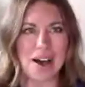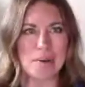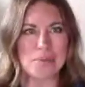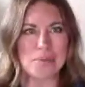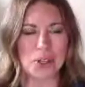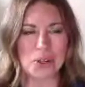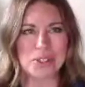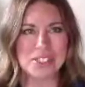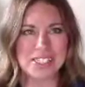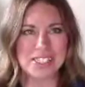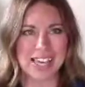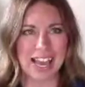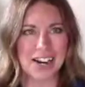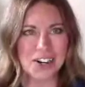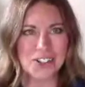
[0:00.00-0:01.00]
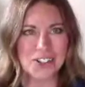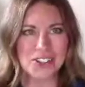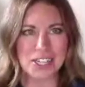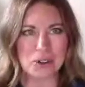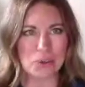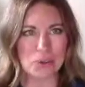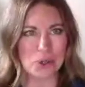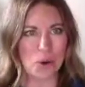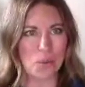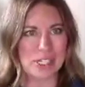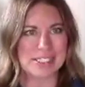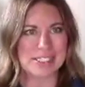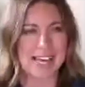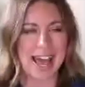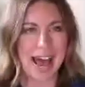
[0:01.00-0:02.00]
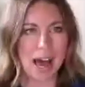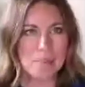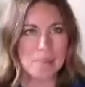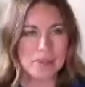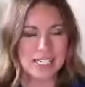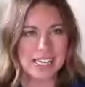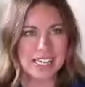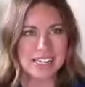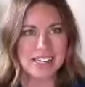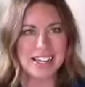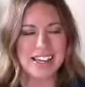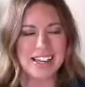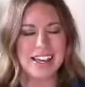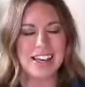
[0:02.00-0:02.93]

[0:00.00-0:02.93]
They're scared. They don't know what's happening.